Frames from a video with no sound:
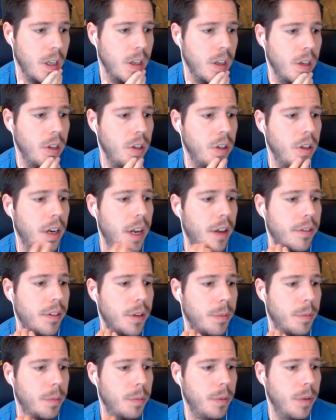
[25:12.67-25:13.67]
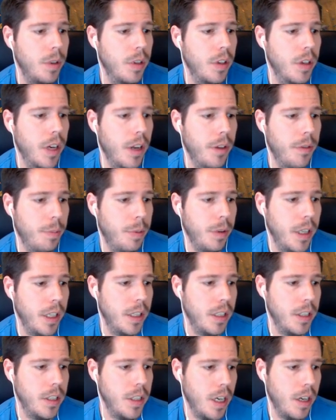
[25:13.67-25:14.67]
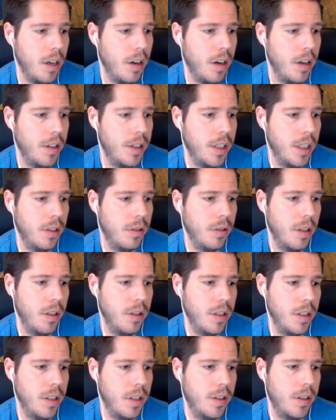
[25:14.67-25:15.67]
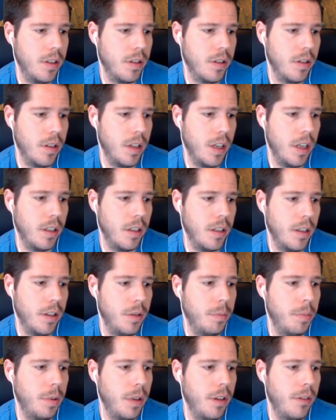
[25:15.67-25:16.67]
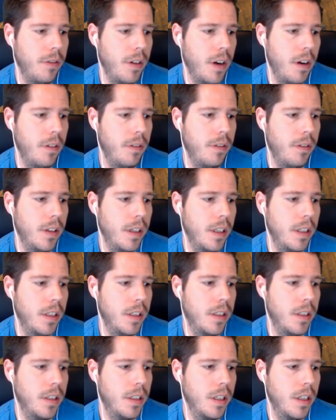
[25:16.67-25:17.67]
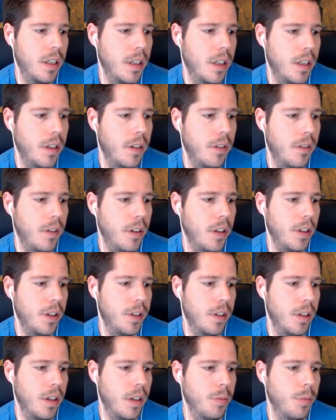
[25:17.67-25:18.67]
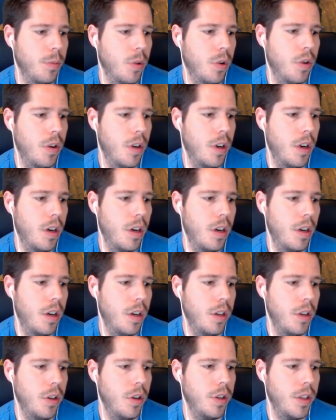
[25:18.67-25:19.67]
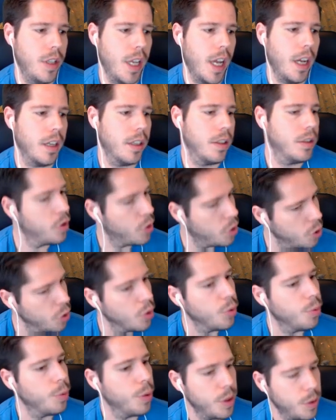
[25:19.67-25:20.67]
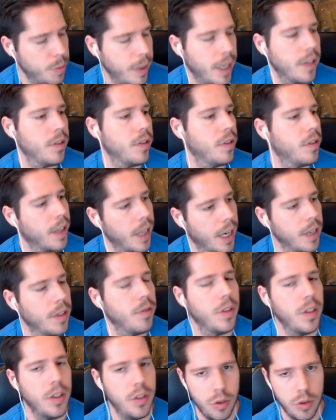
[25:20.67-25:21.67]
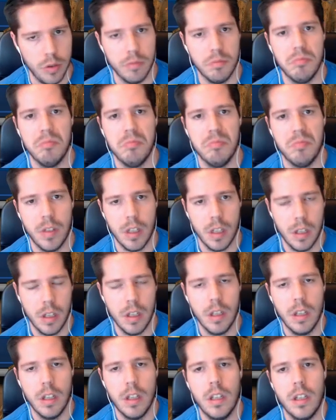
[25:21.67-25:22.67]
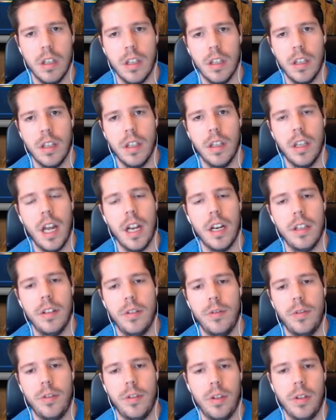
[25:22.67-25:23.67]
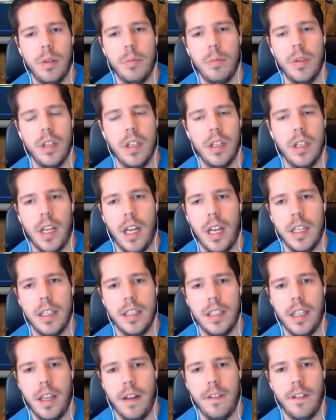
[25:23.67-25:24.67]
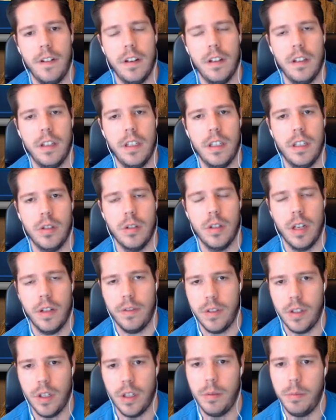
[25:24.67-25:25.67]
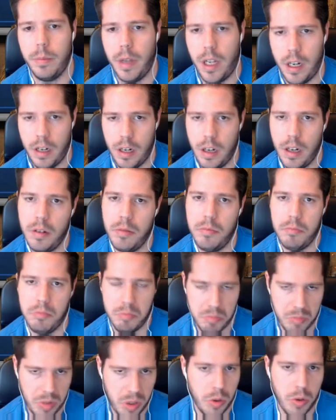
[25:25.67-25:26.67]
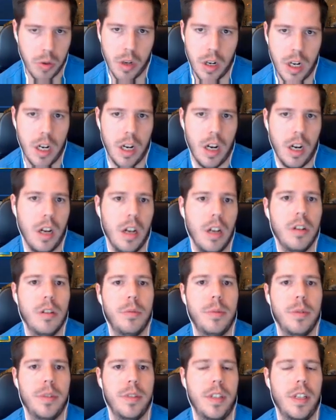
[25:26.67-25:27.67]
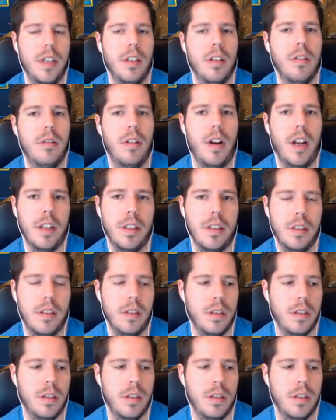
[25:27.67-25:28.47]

You could have the you could have played the Giant Hearth, take two energy, discard an item, play Fire Flint, filtering more your deck. True, Wishmaster, that is very true. That is something I definitely could have done better. You are one hundred percent correct.